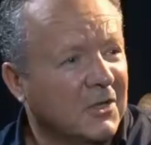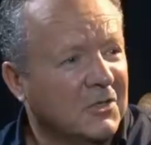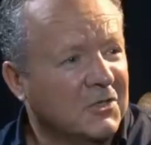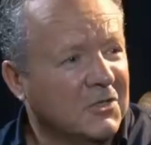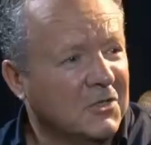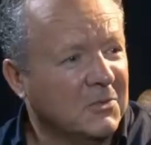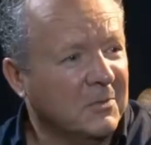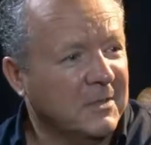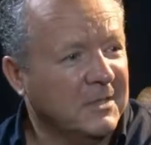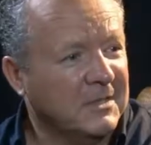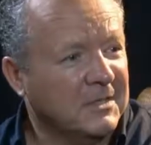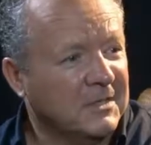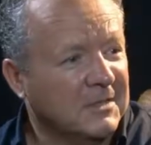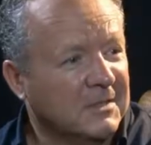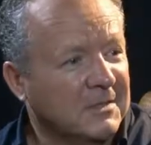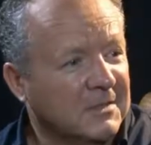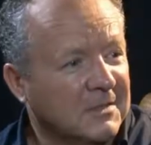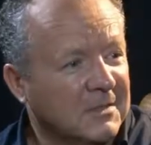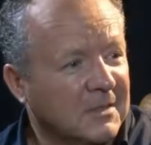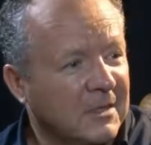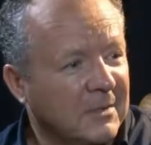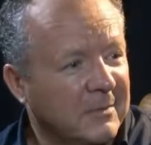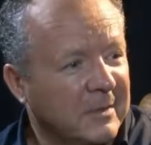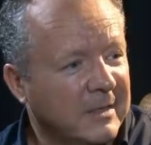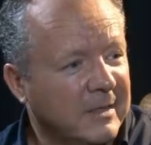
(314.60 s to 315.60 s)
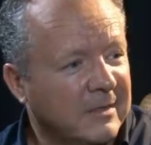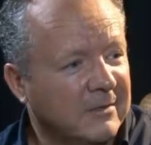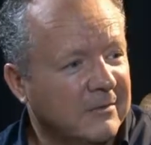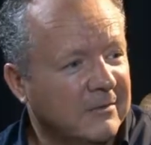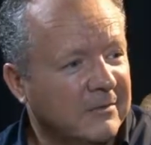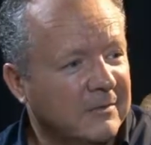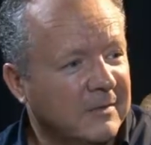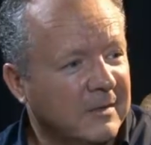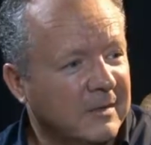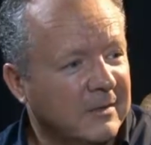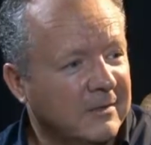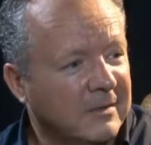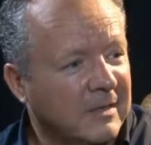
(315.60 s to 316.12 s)
consequences? I mean,
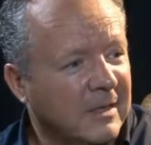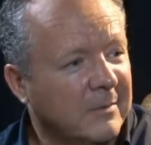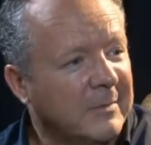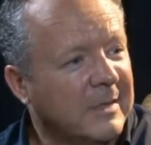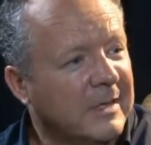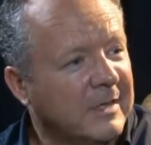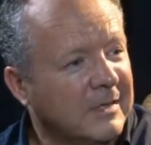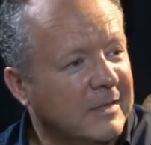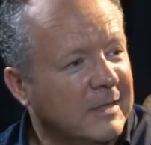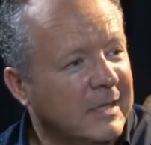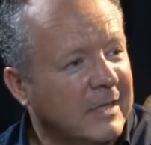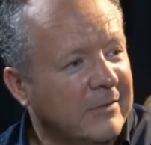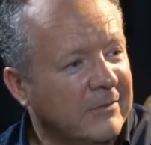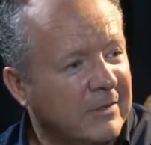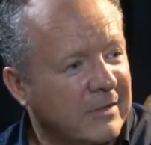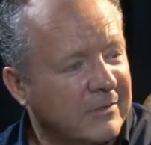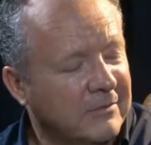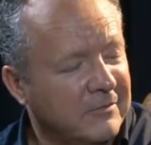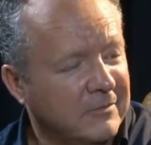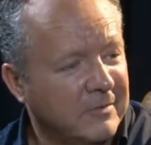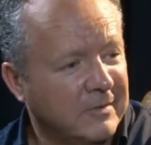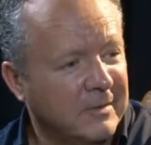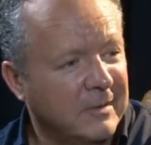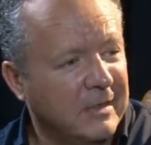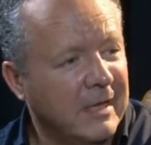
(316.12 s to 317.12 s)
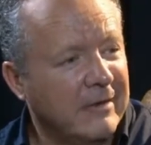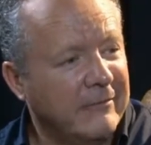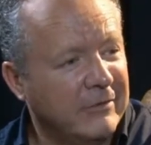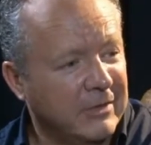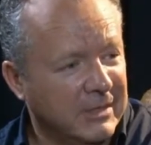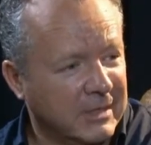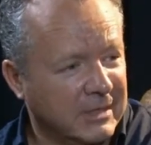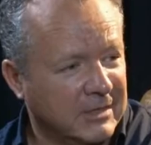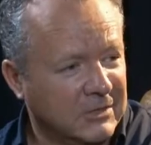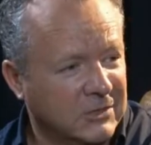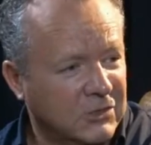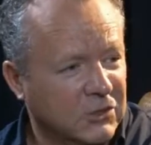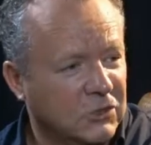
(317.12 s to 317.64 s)
even if
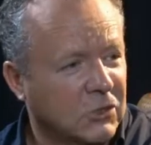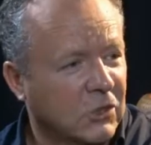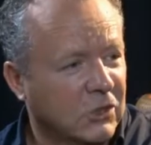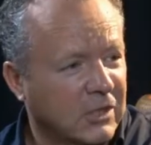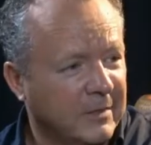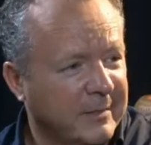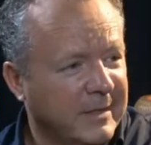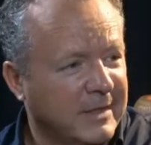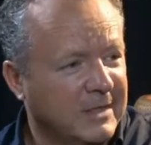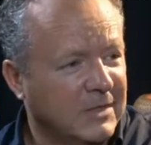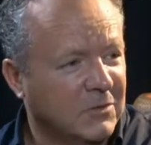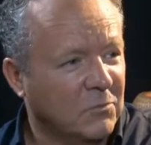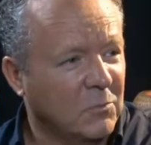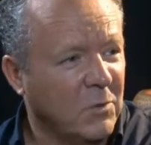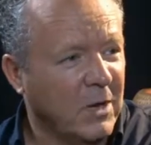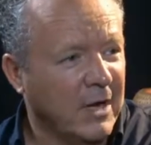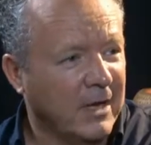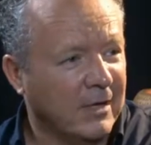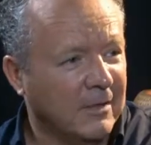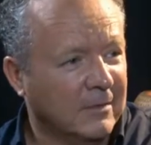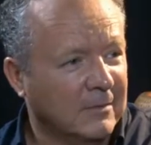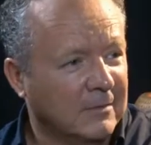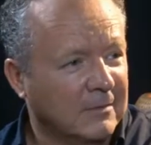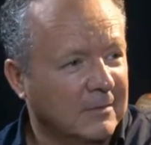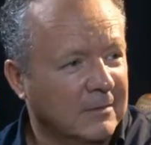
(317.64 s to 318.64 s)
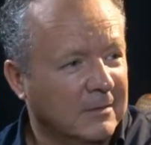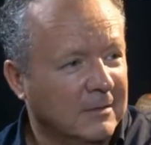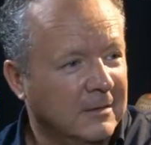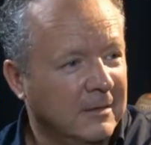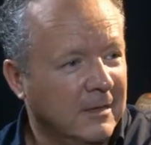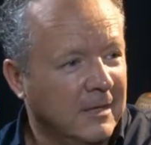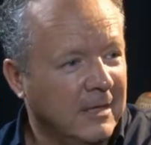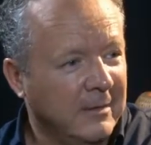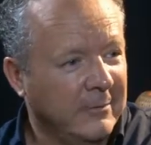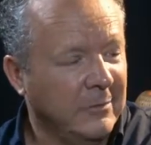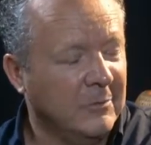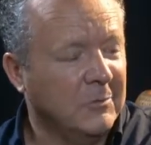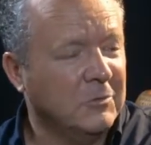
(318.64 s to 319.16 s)
everything's documented well,
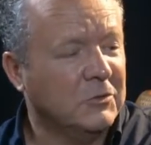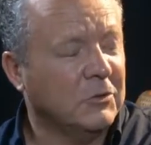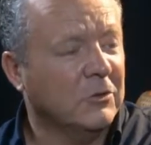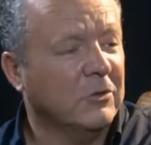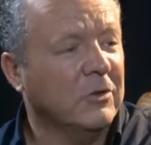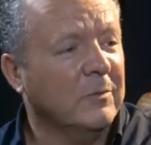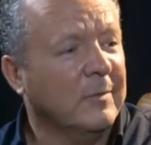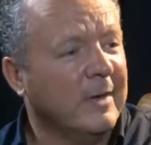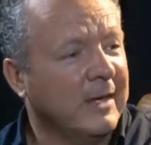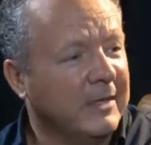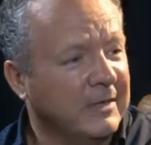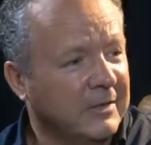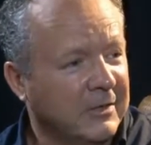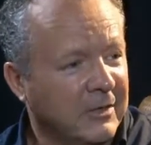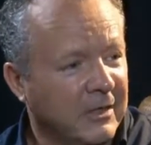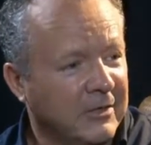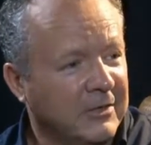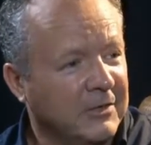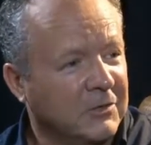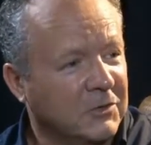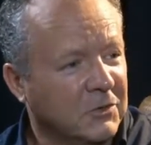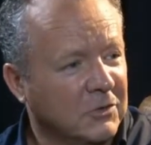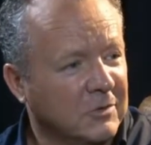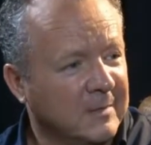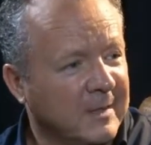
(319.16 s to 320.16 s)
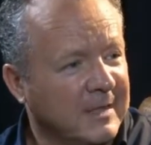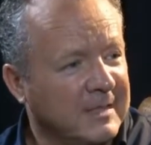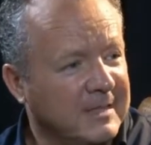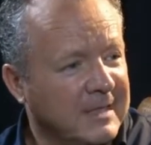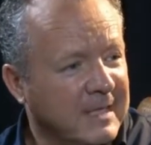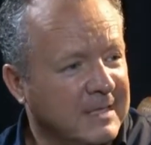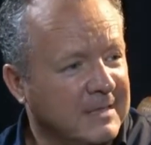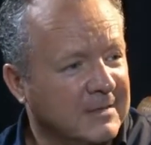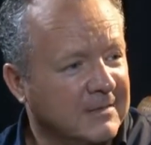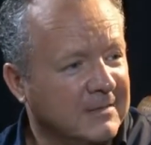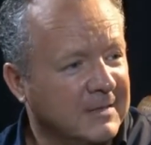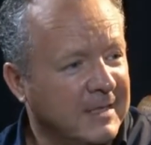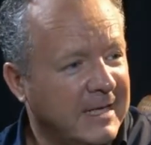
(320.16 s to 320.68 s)
I mean, we're talking about, you talked about
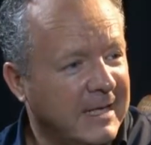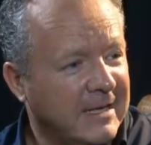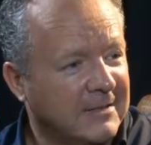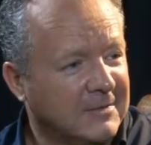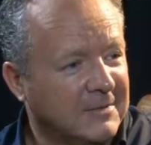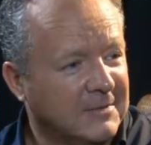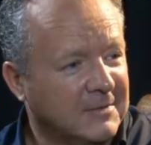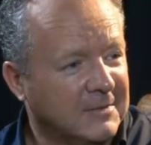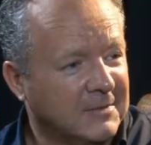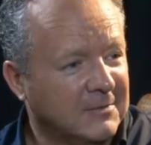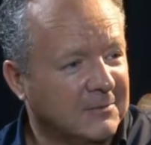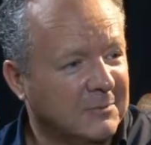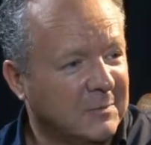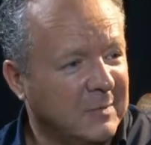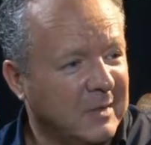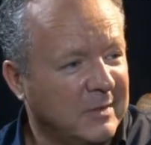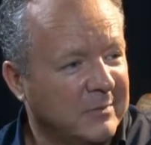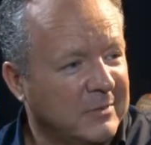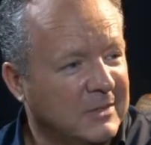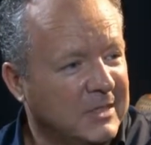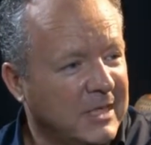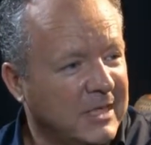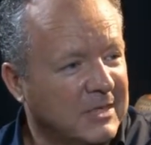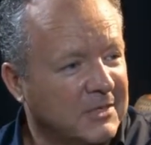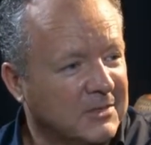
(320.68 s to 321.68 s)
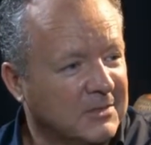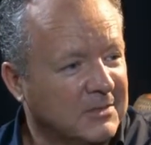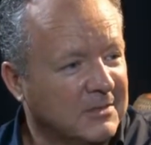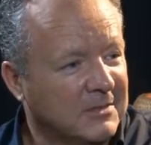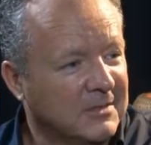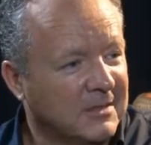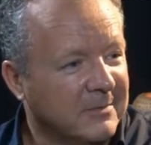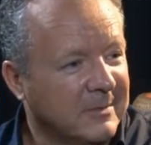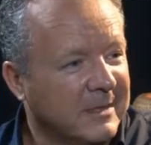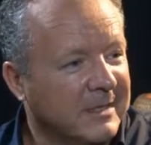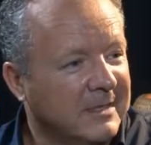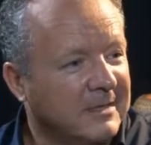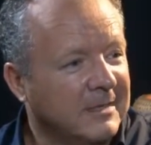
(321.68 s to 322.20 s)
tens of thousands of permutations.
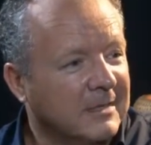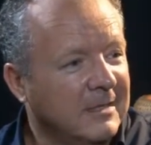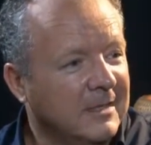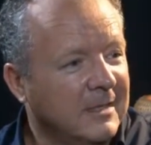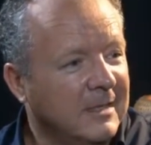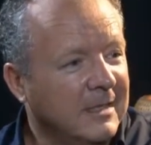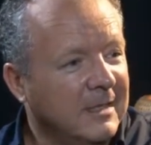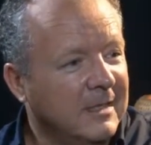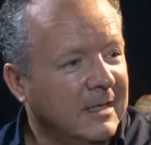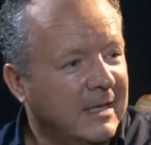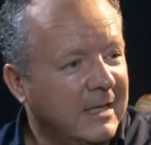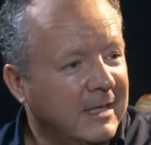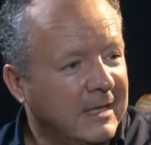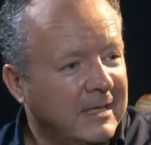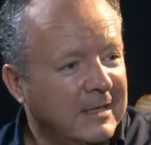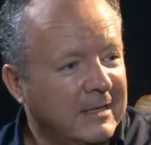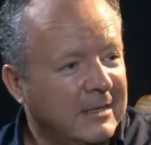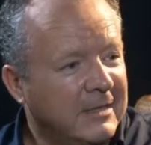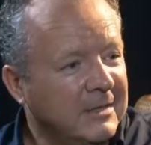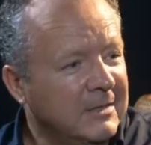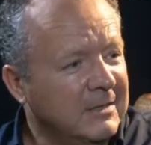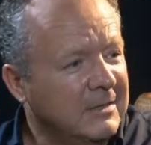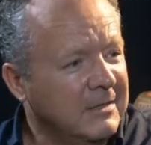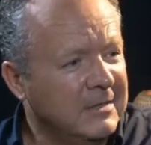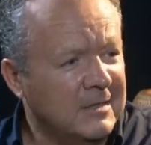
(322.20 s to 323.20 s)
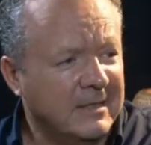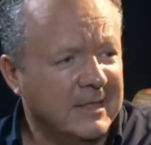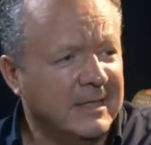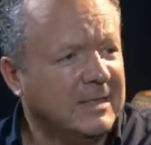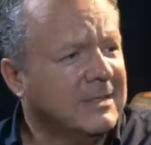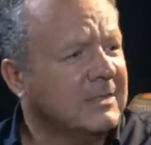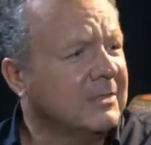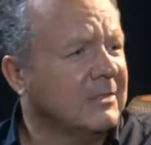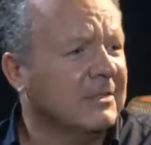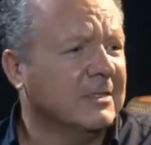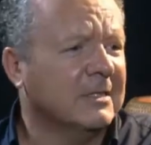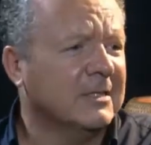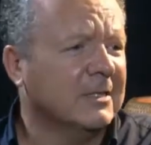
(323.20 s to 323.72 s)
I mean, things
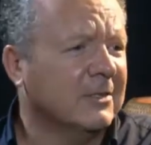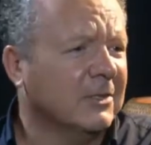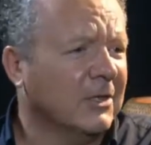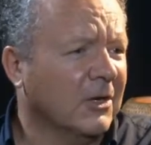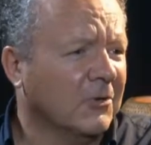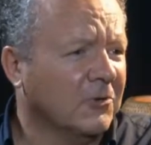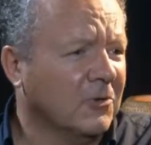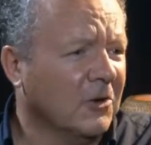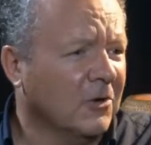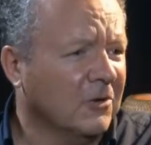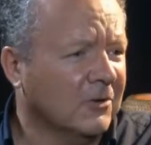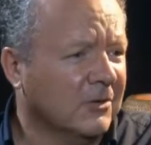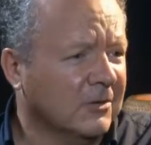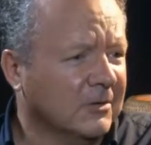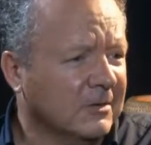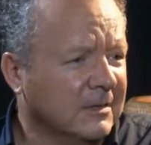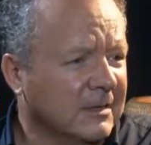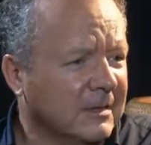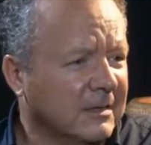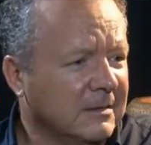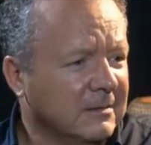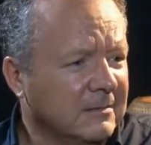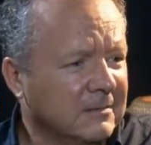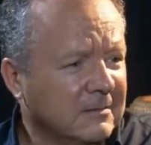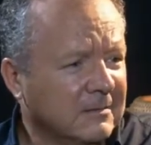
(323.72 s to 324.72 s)
could still go wrong, couldn't they?